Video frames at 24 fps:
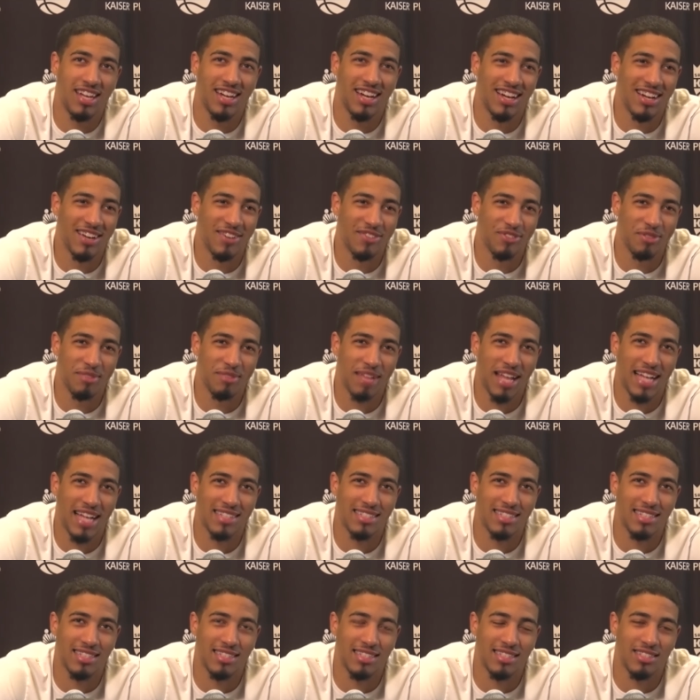uh, from
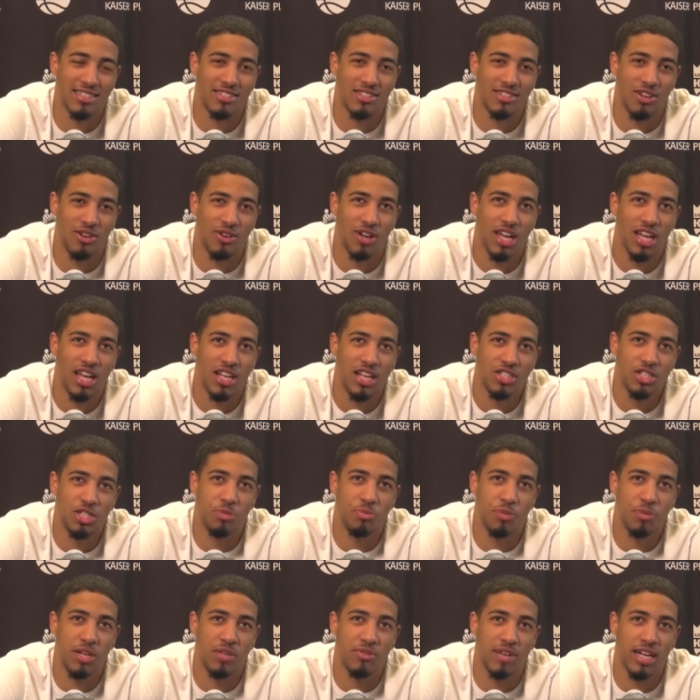last season. So
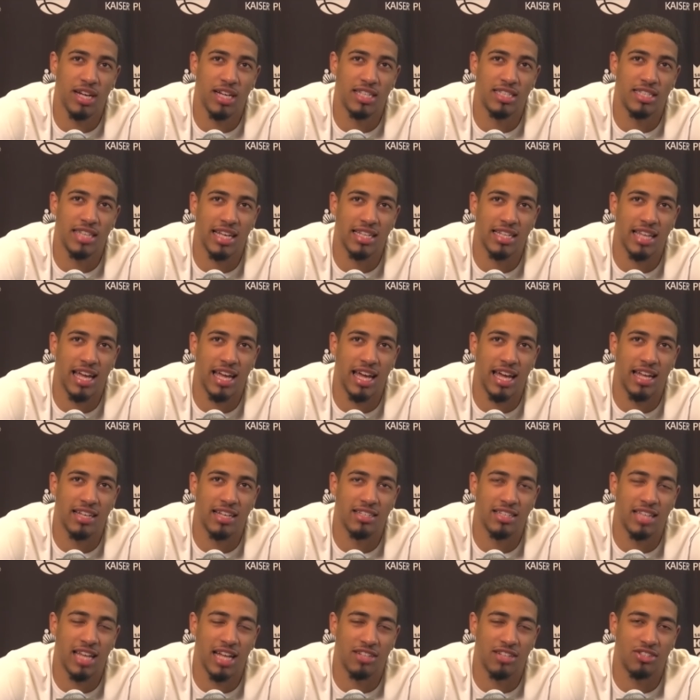just being ready to take that
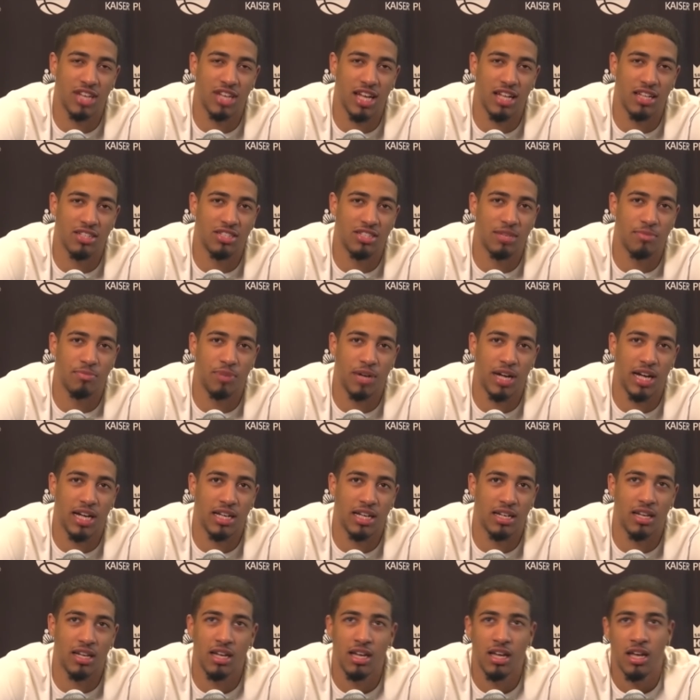that challenge, I'm probably
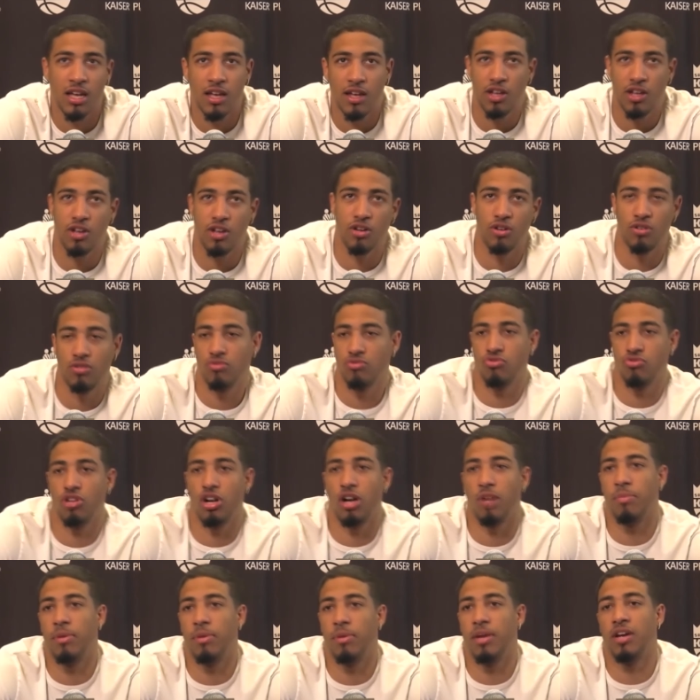gonna you know
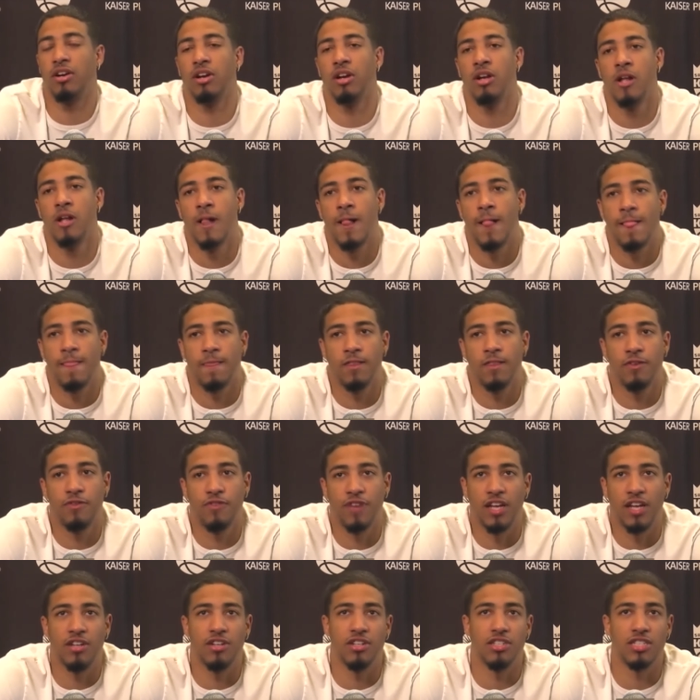draw better
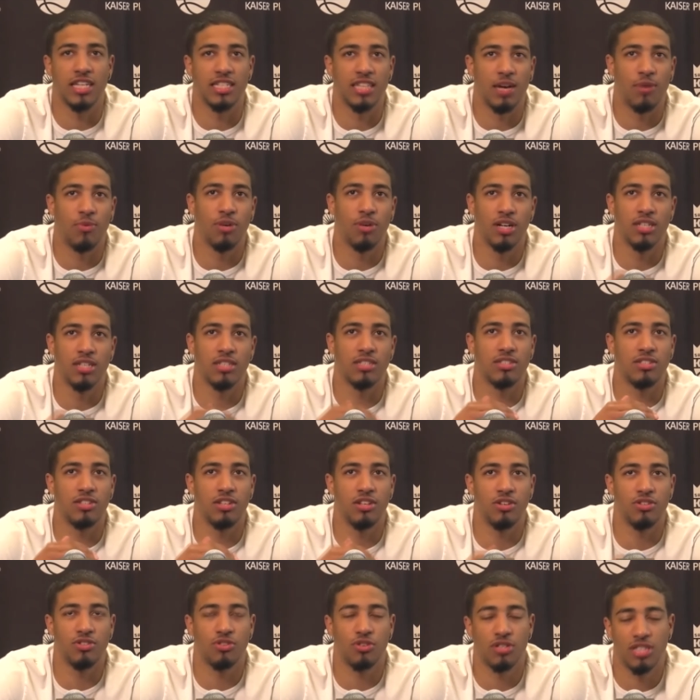defenders as I was you
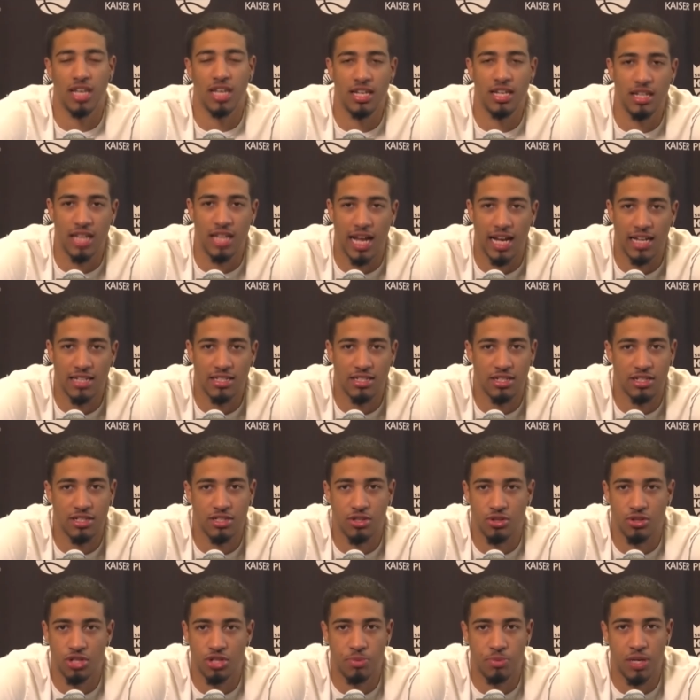know towards the end of last year.
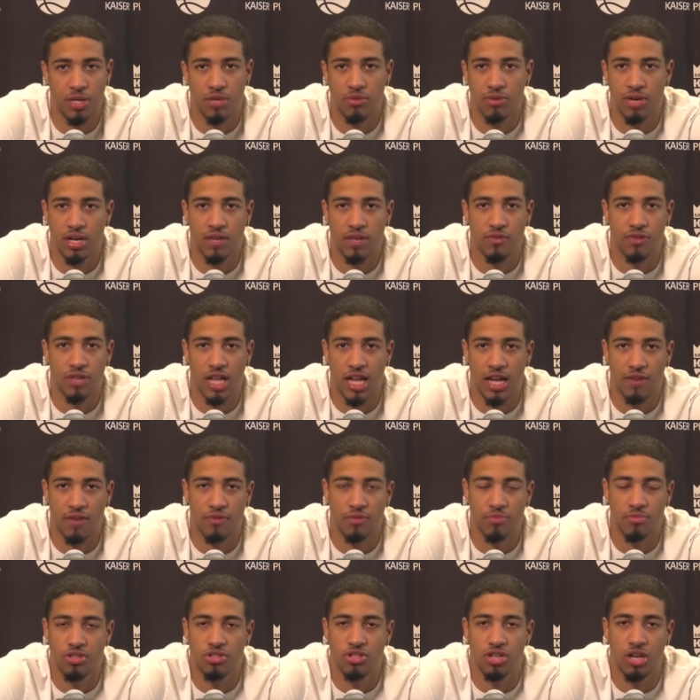So just being ready for that
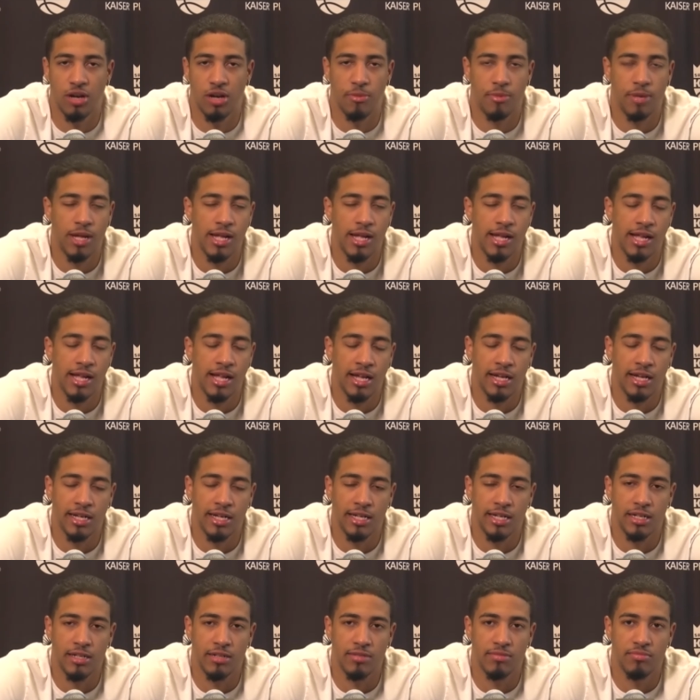from the jump.
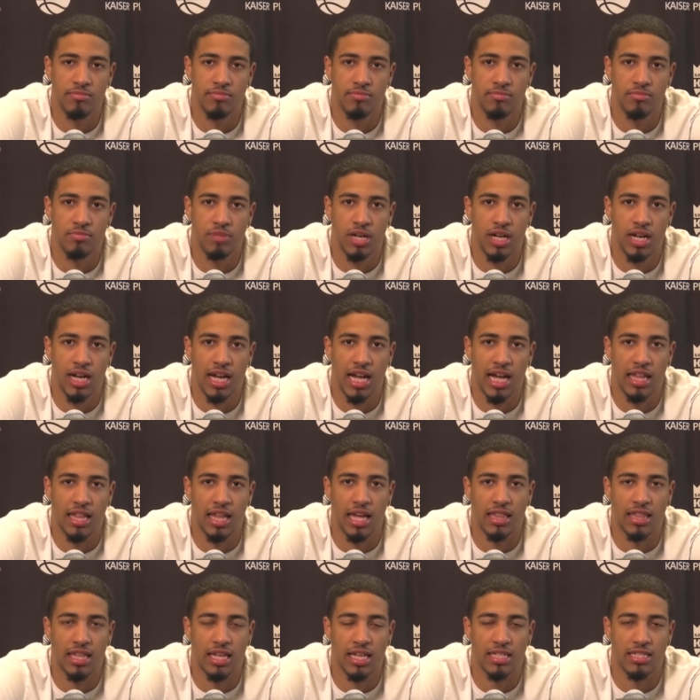Um, but
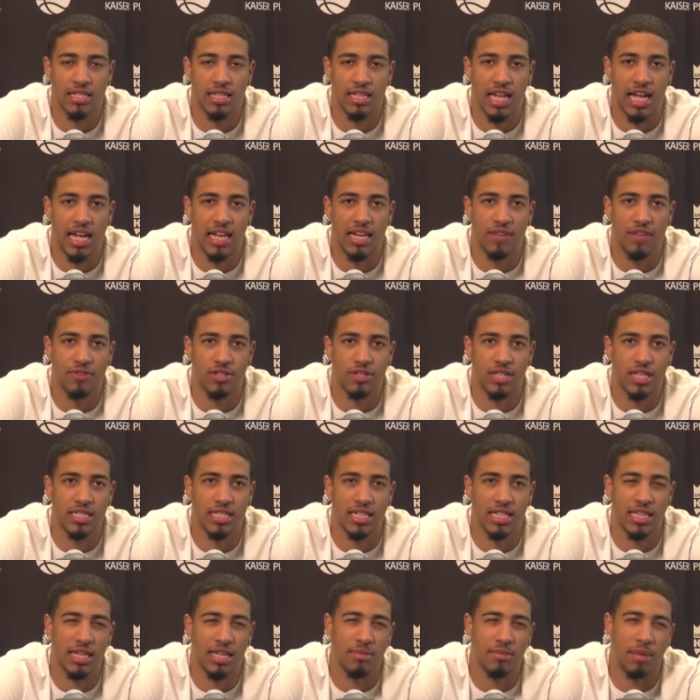I, I think it's a lot of different
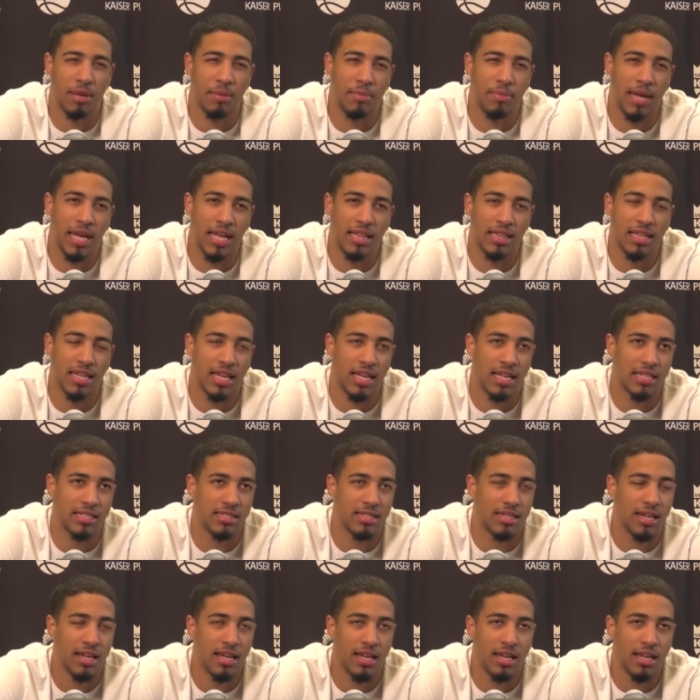things. I think my main thing is